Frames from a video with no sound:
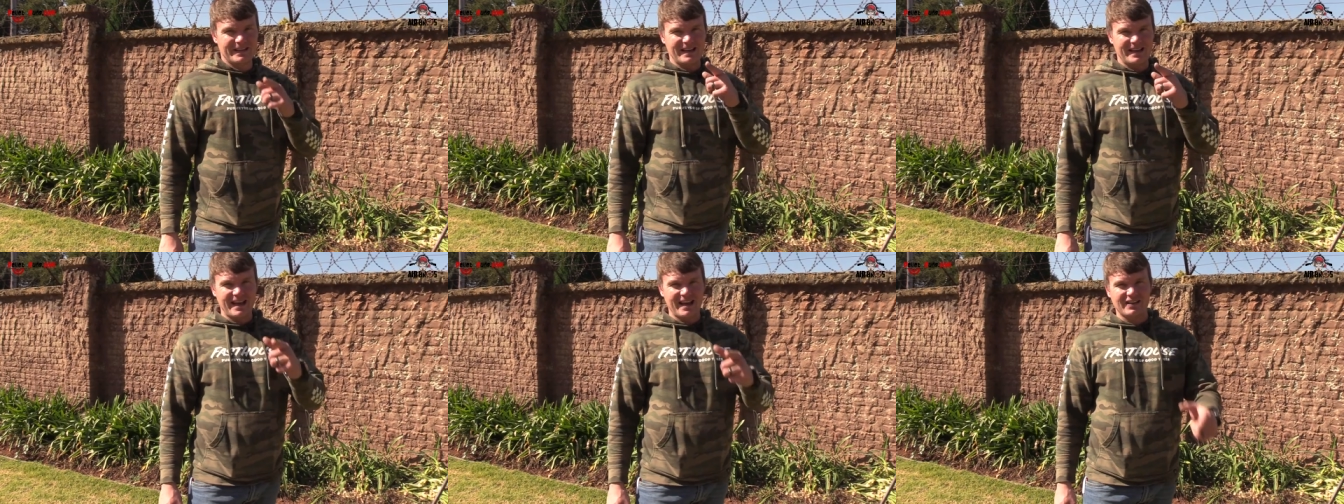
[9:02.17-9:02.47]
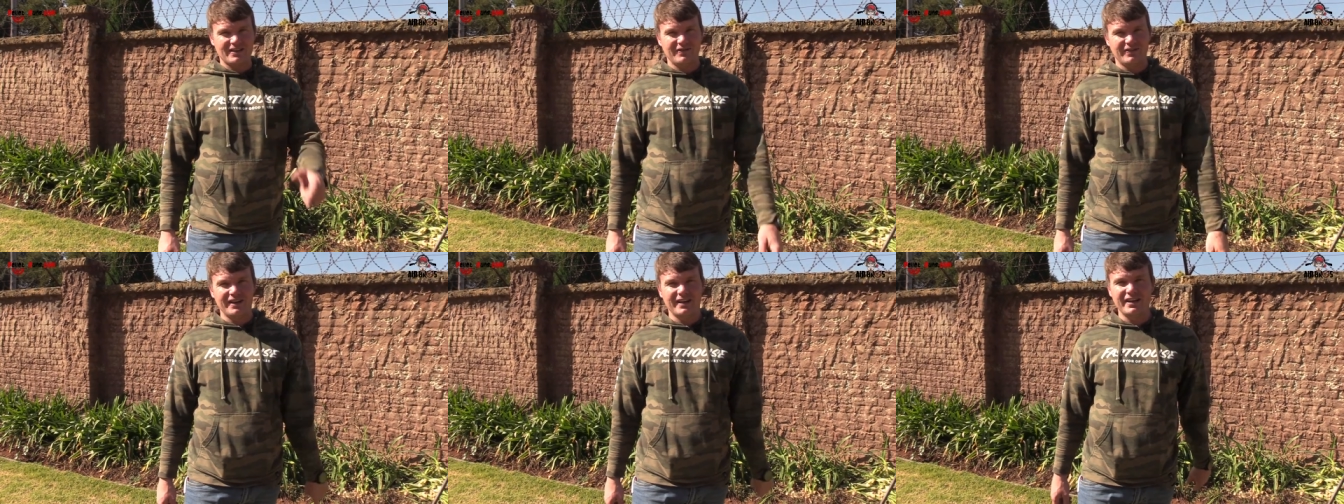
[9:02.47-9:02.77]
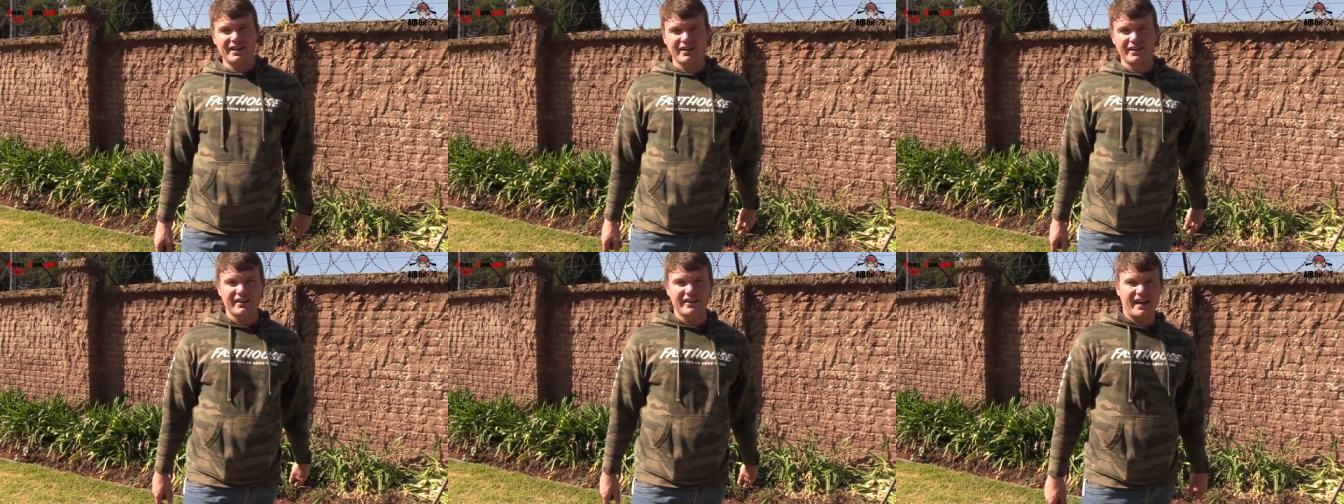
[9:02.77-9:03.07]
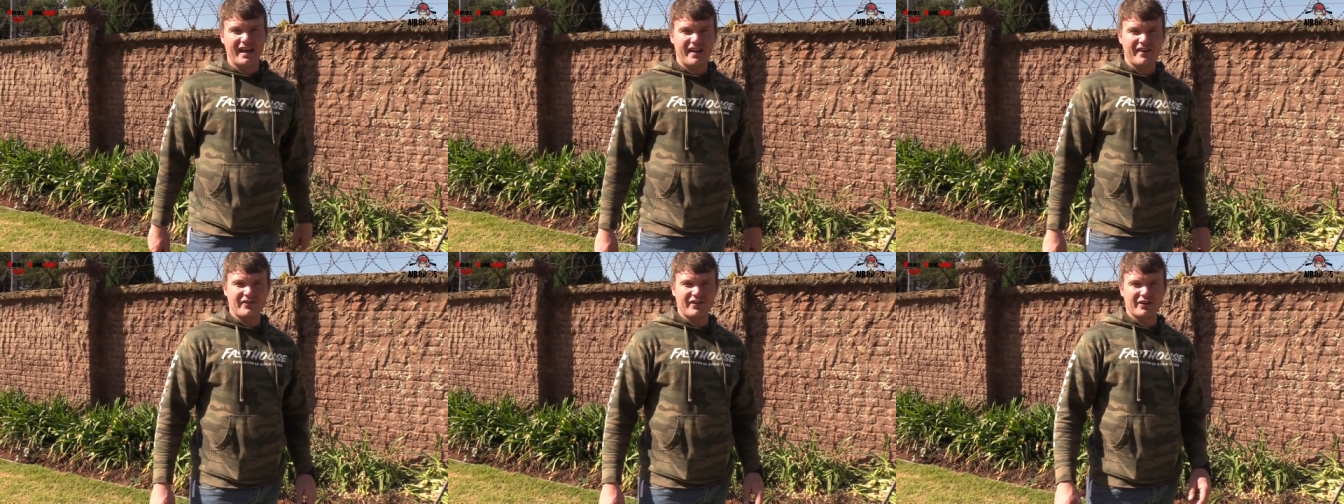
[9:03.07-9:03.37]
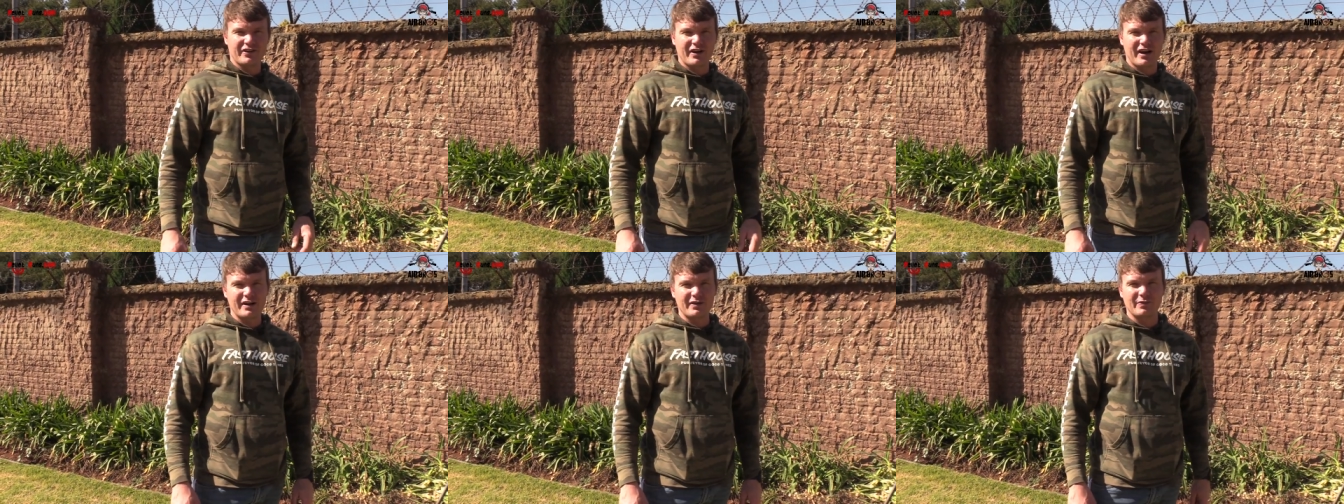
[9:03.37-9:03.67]
in the next video. Have a
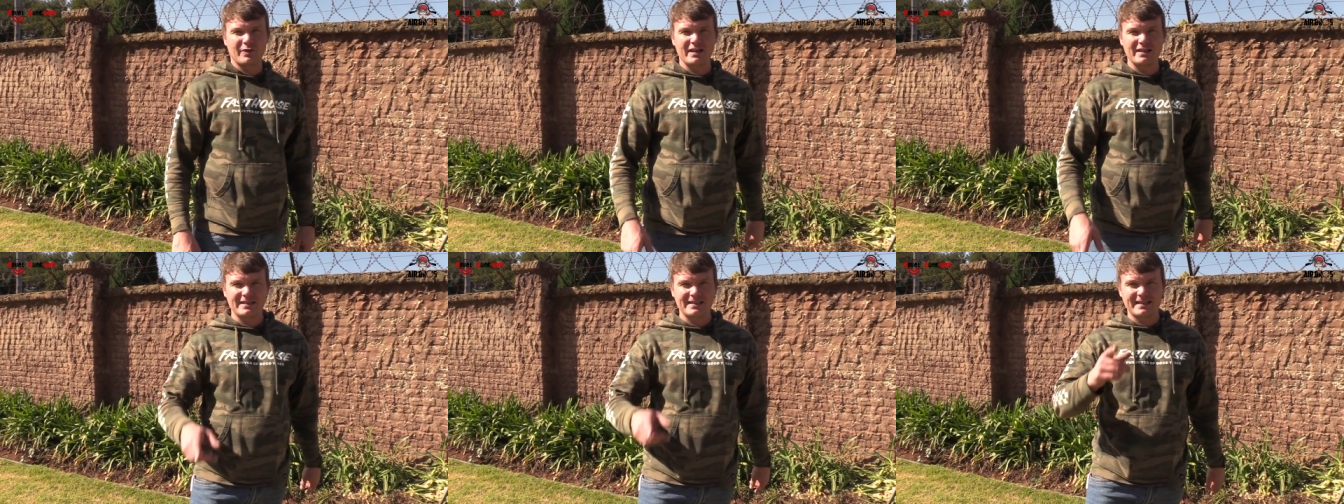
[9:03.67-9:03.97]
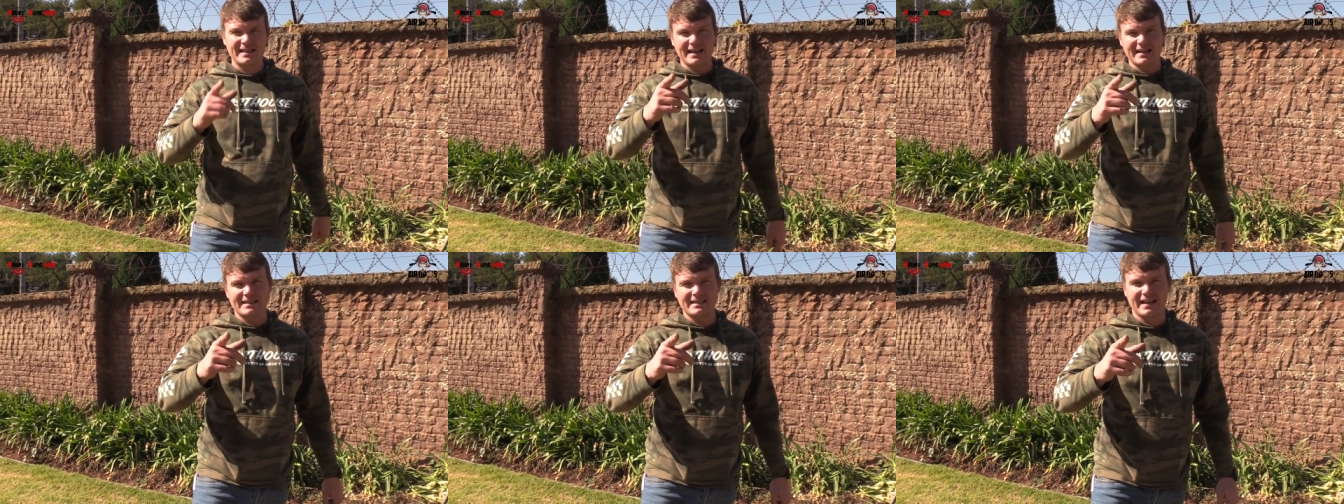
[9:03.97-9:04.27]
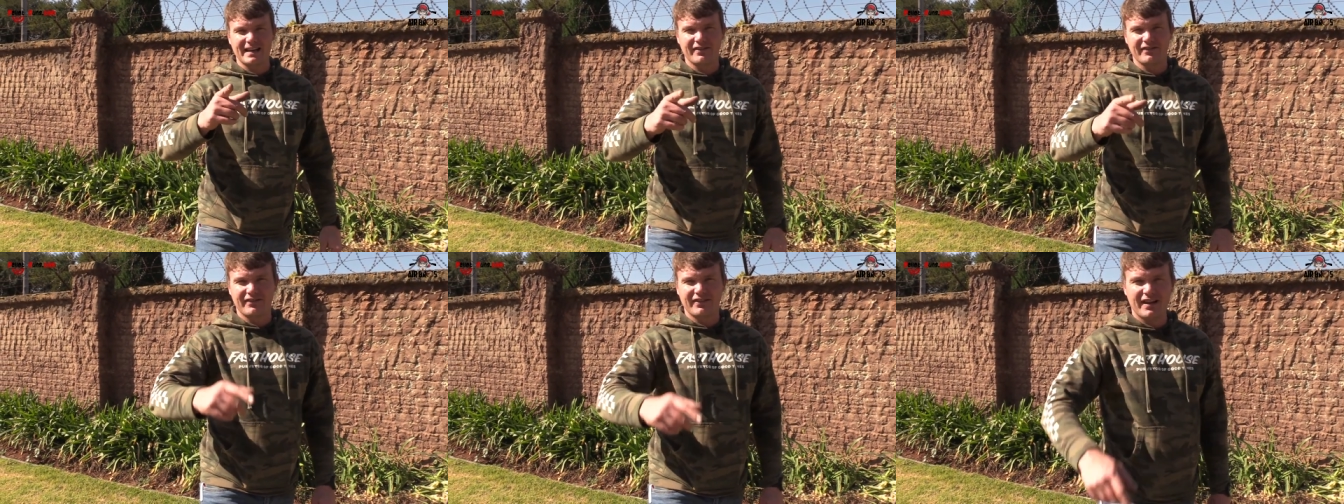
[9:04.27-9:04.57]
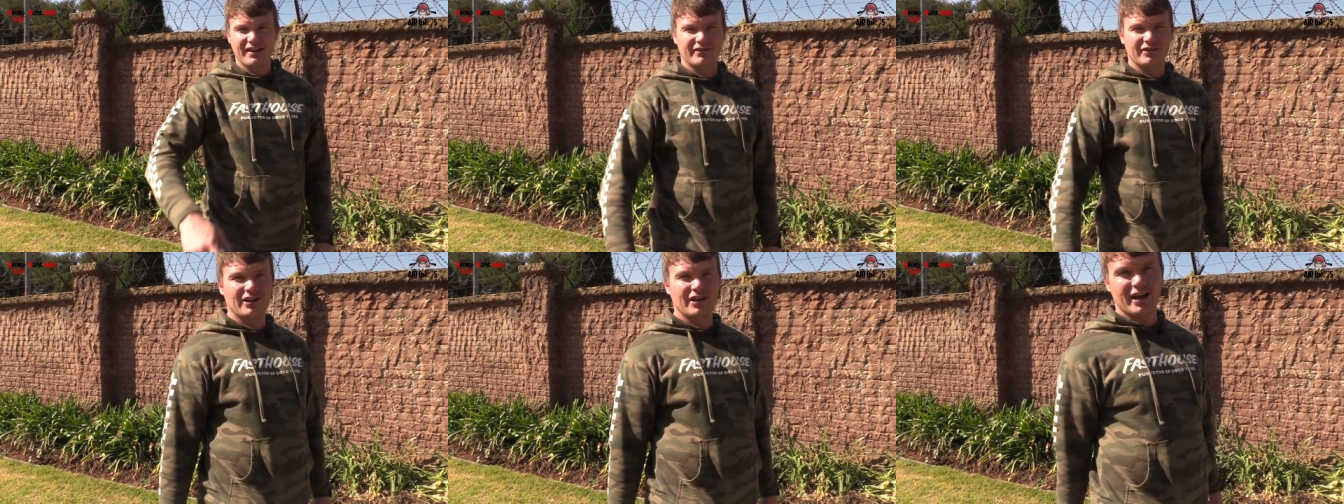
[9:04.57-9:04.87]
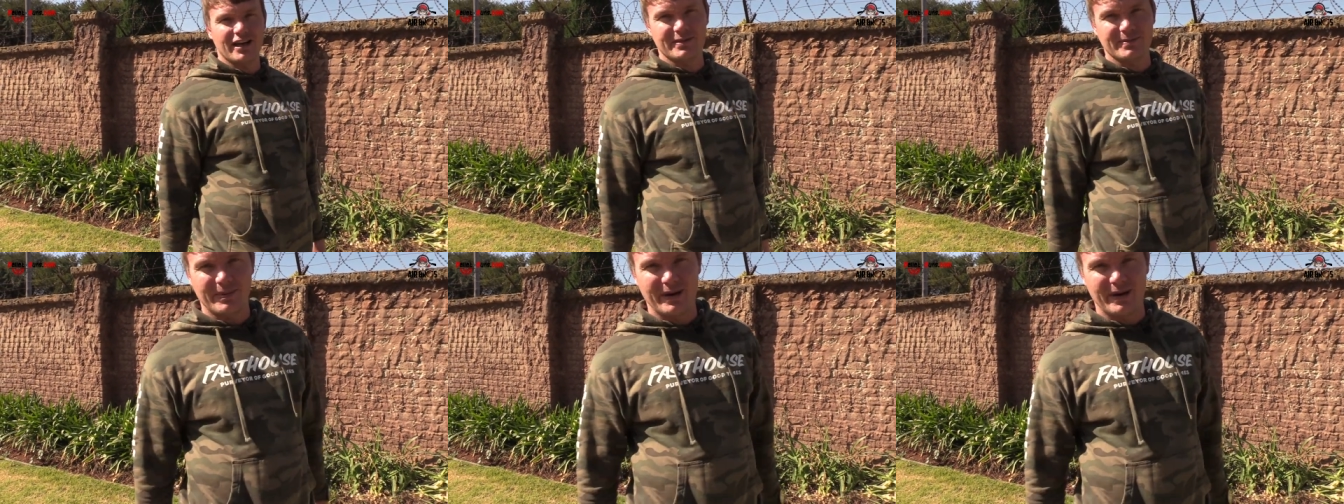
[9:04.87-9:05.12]
great one, stay safe, love you lot,